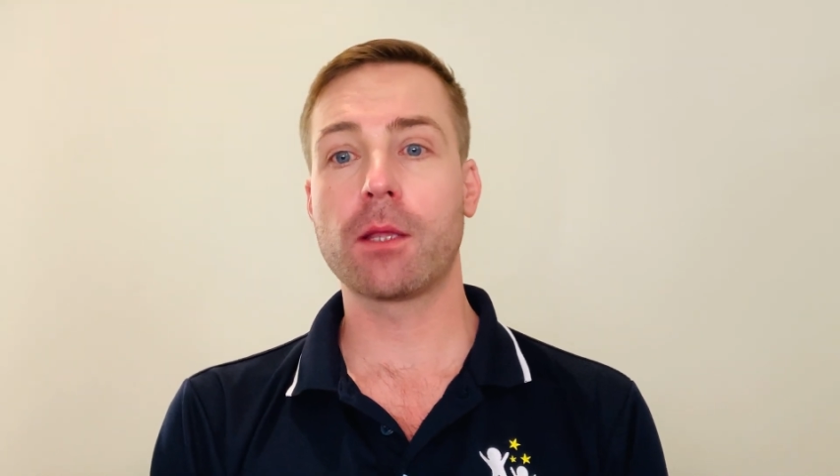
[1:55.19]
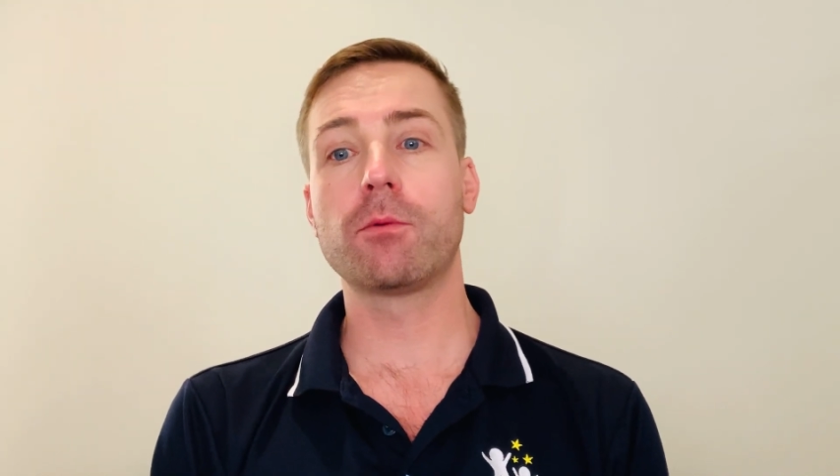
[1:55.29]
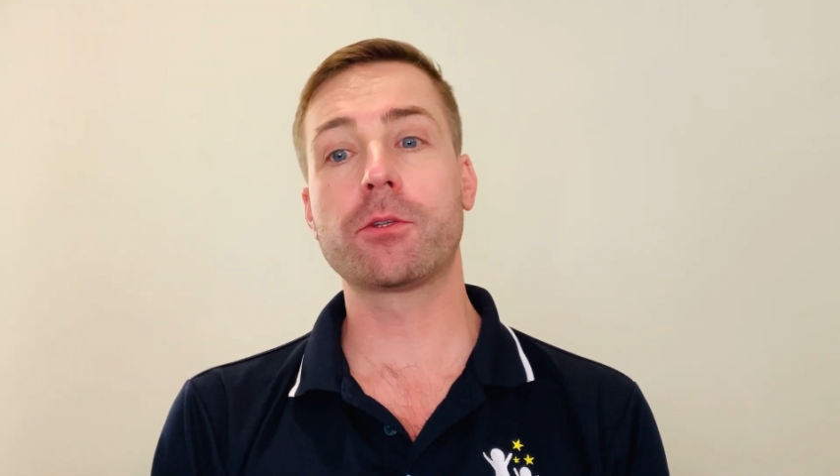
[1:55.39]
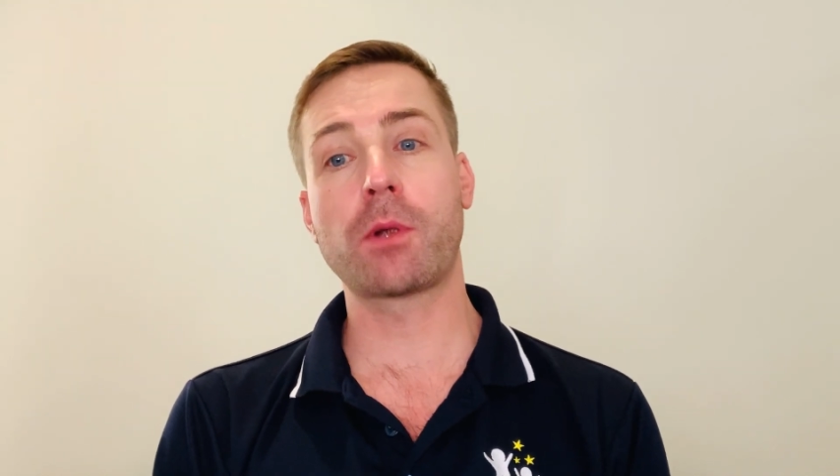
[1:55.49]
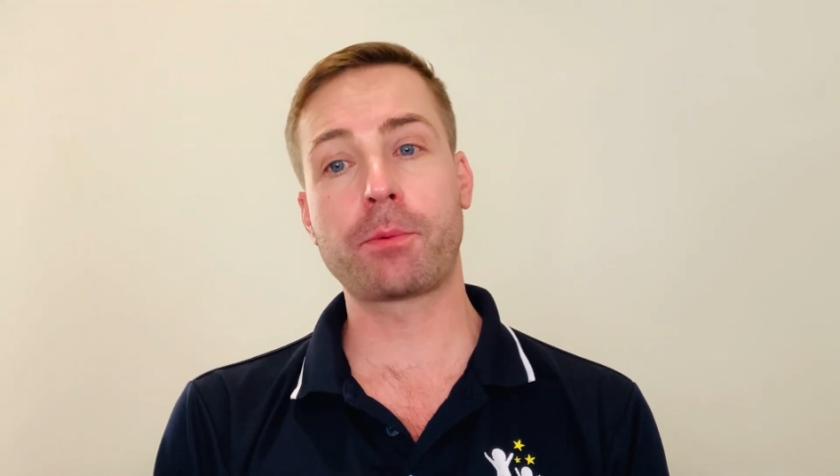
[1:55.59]

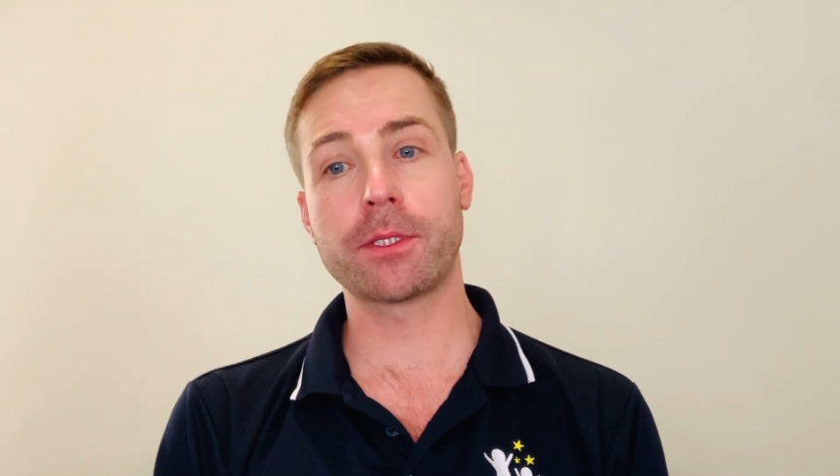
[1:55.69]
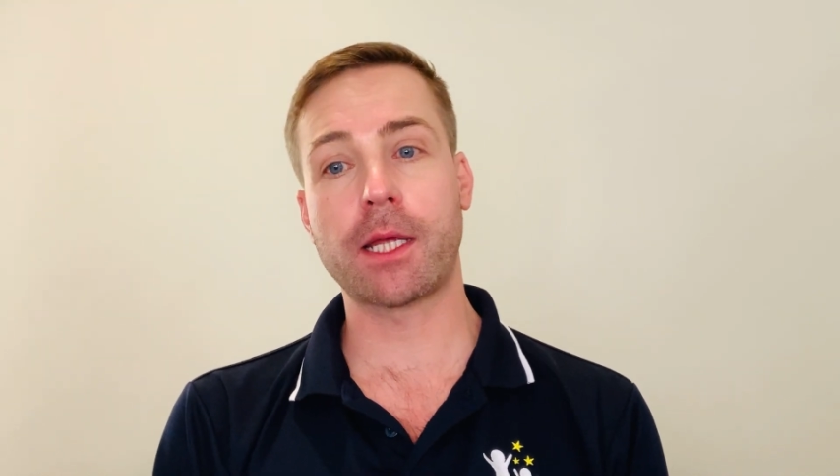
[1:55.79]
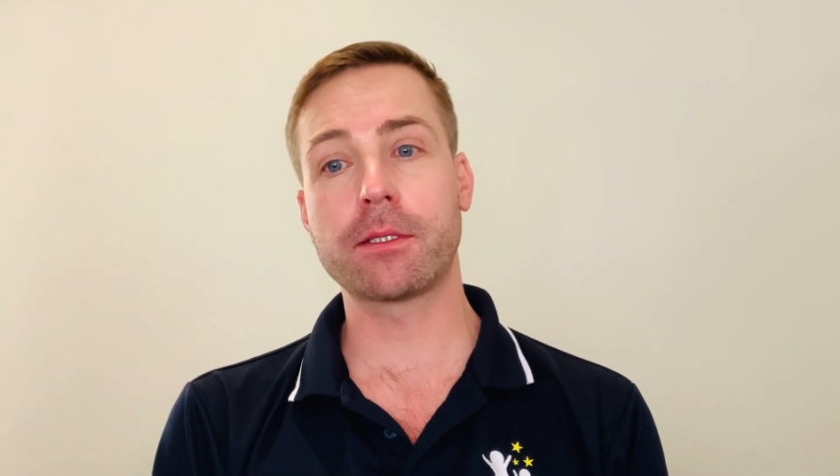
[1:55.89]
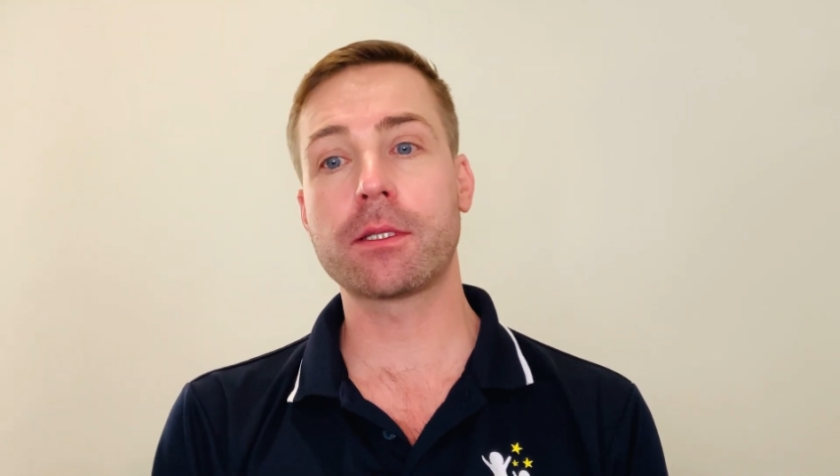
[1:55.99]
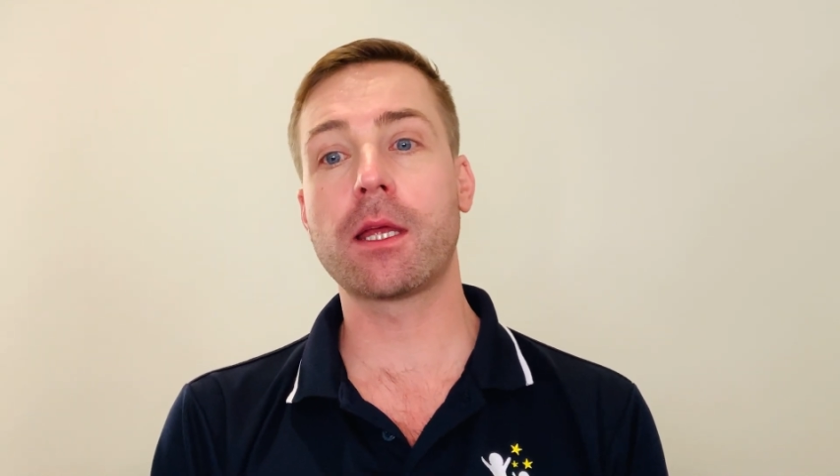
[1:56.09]
which
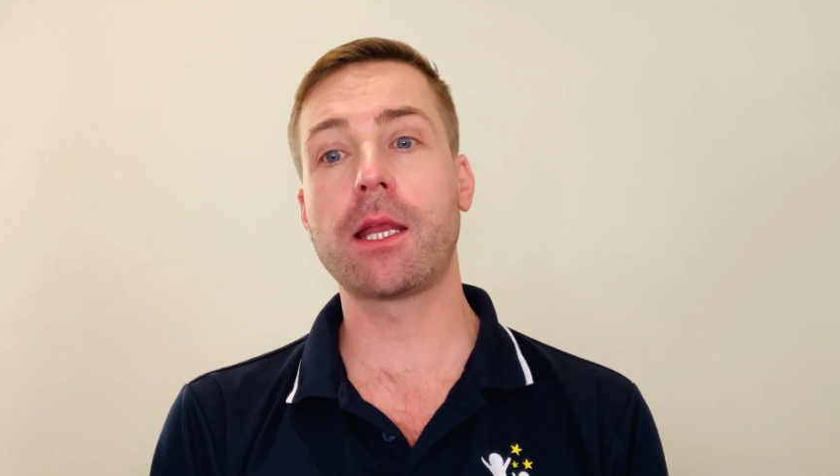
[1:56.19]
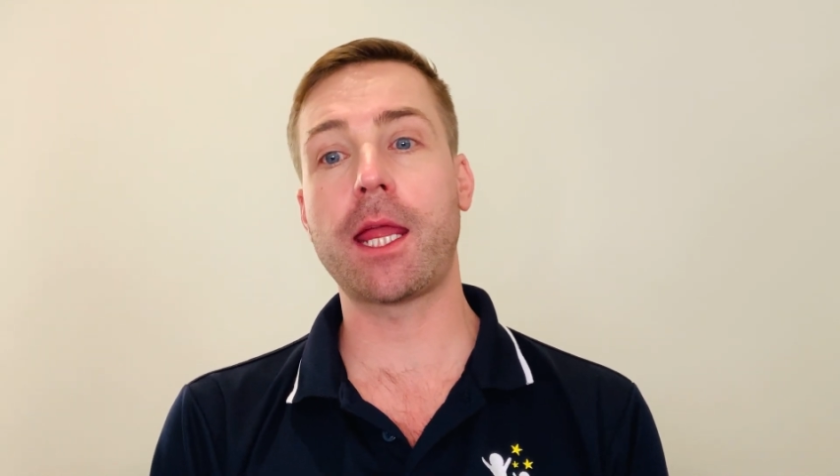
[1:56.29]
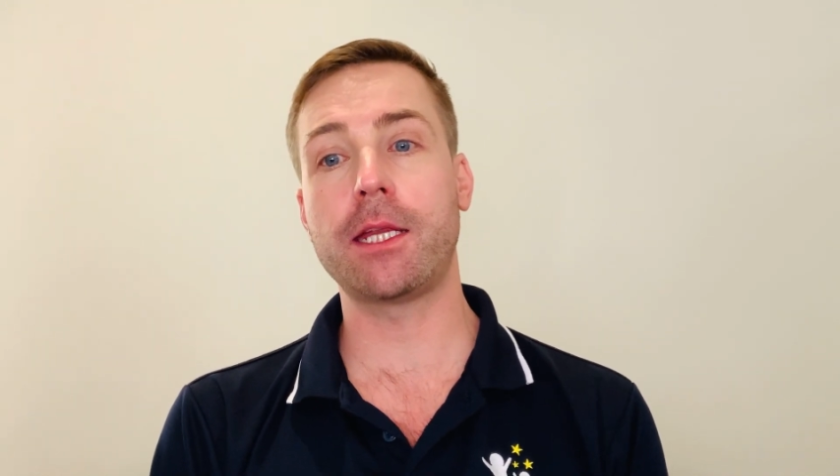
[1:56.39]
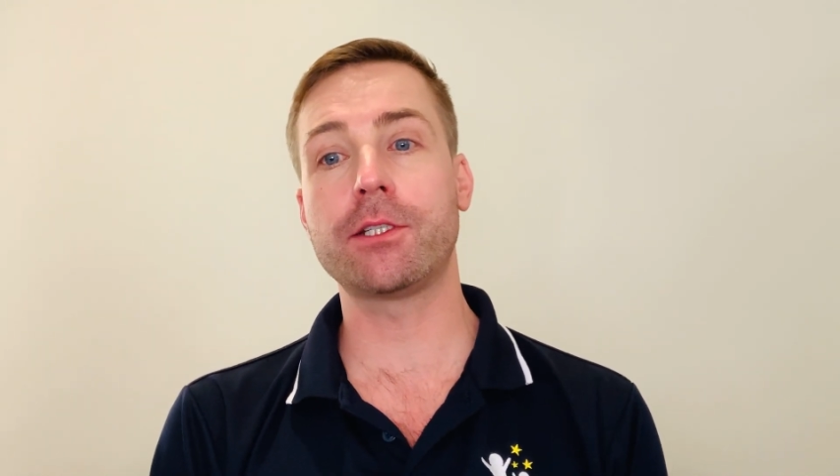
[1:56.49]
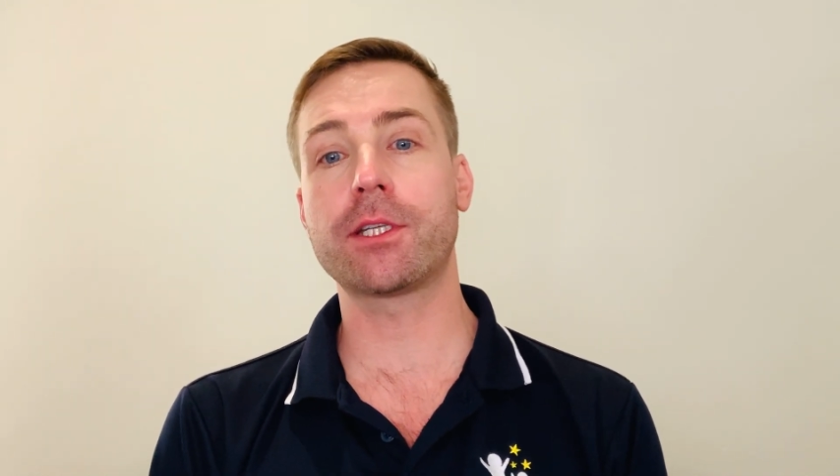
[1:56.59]
represents an
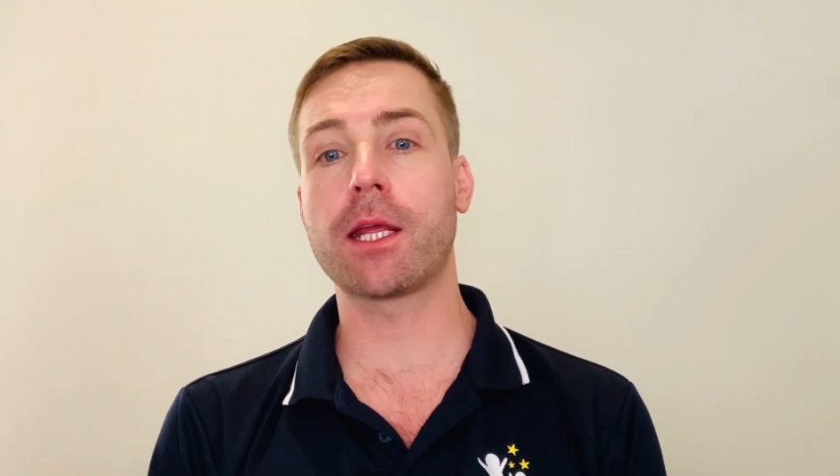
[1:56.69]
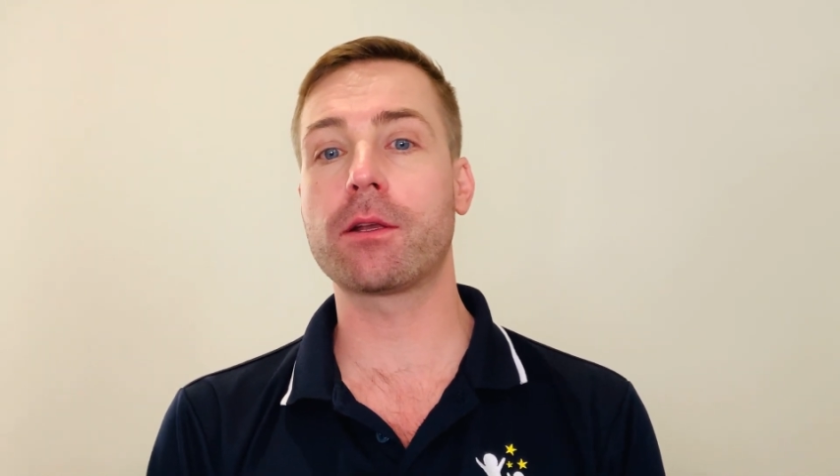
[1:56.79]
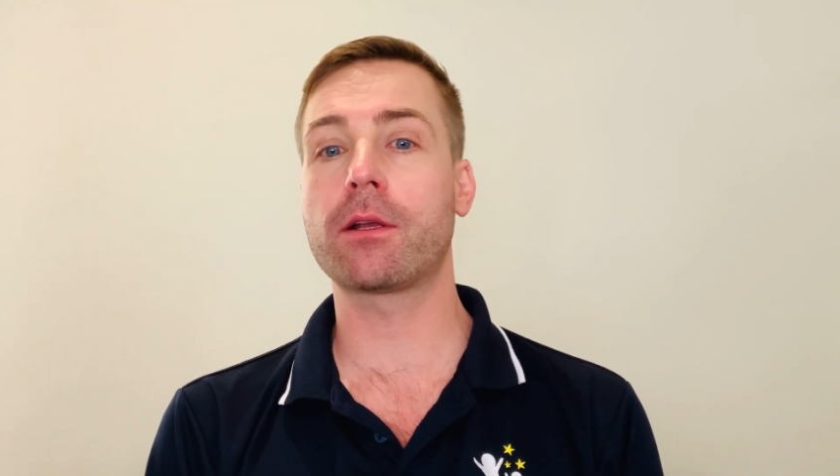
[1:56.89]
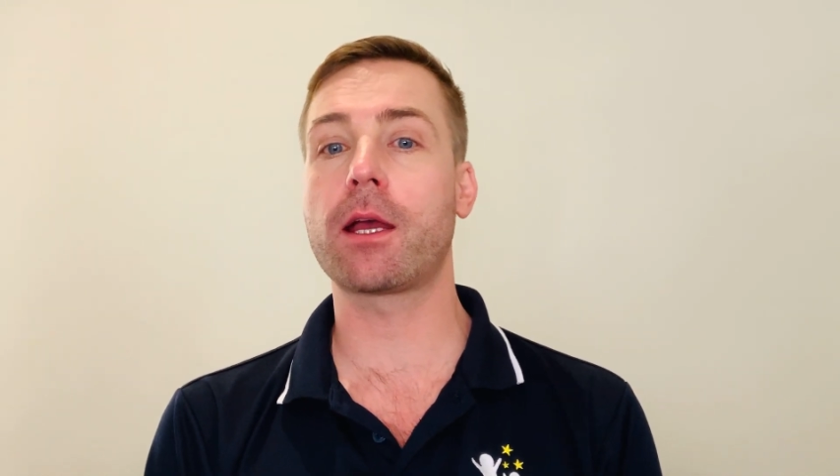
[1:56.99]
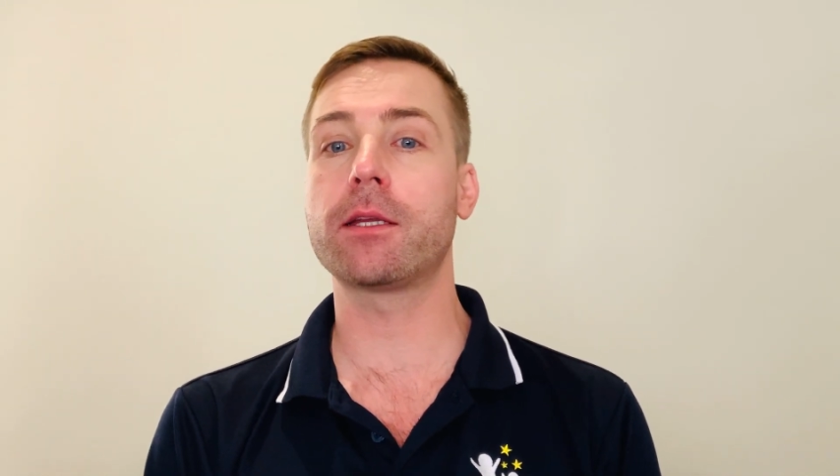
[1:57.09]

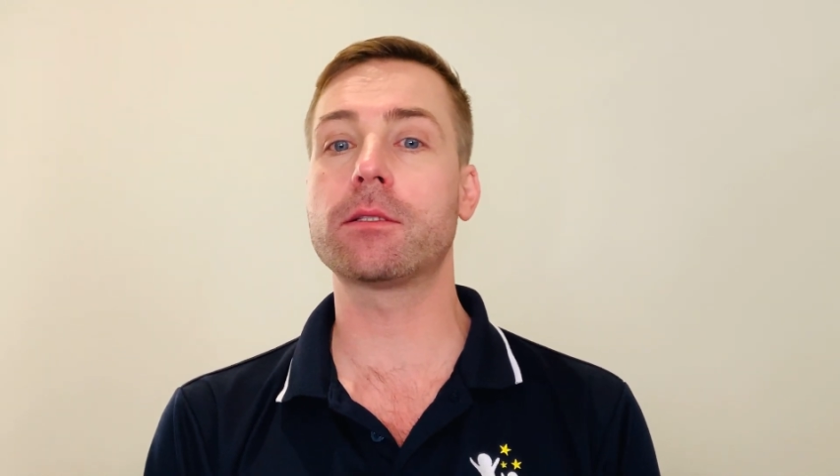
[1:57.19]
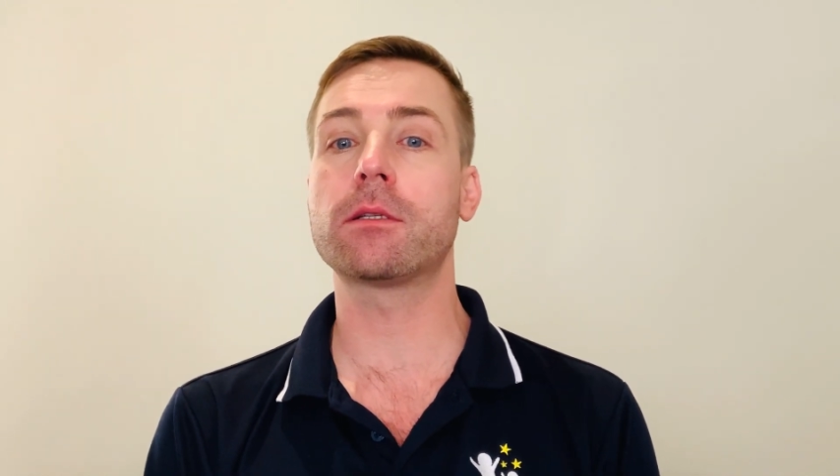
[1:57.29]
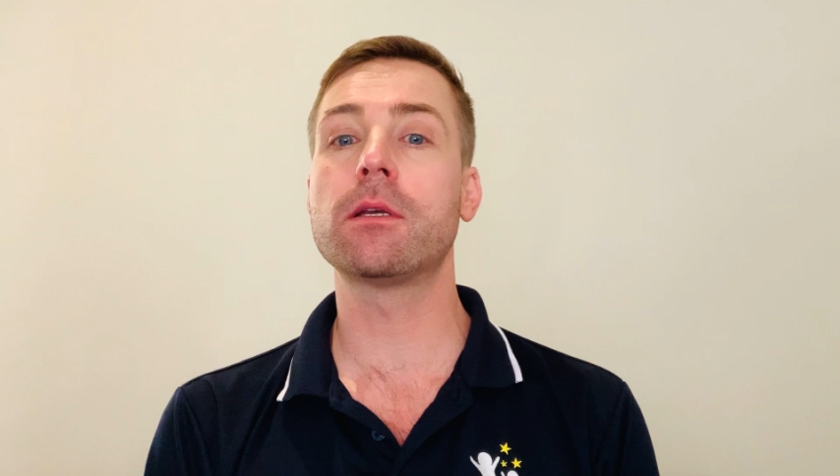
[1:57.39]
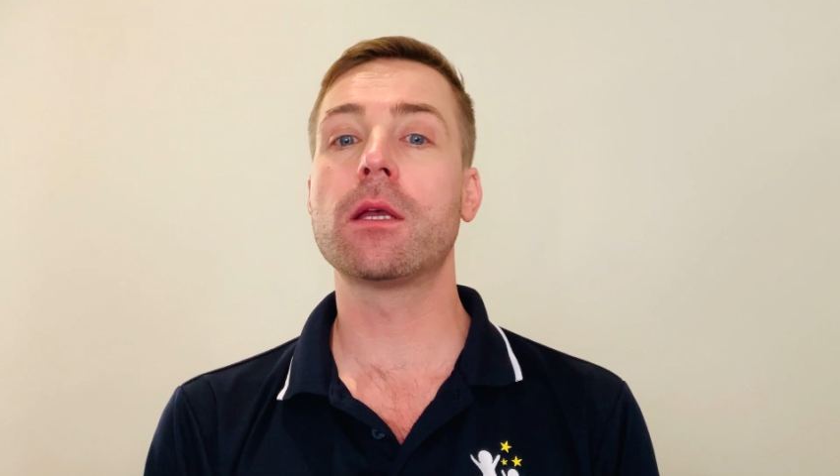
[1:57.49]
age-standardized